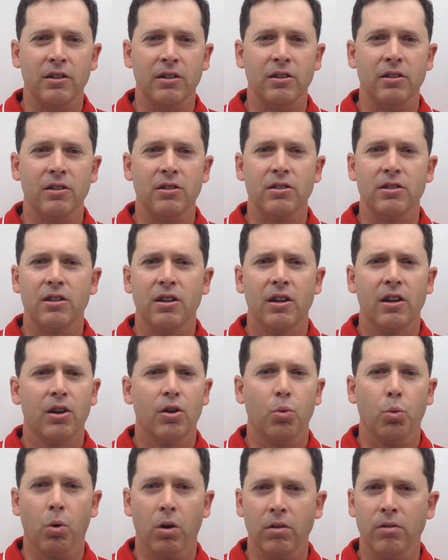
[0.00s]
is
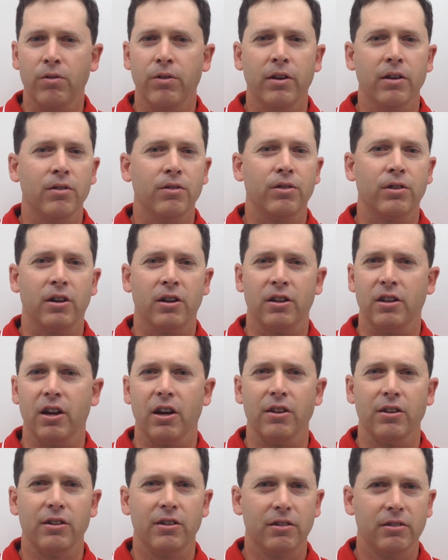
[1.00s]
1 foot in front of
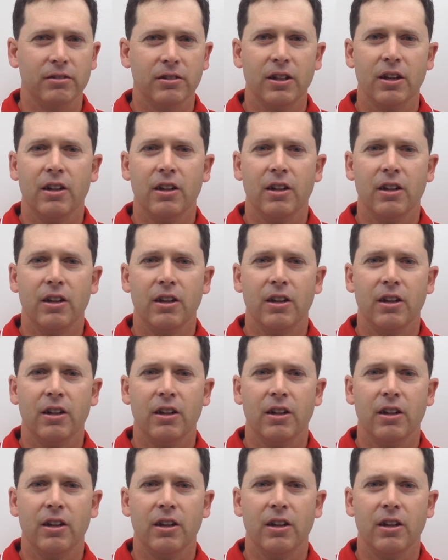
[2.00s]
the other.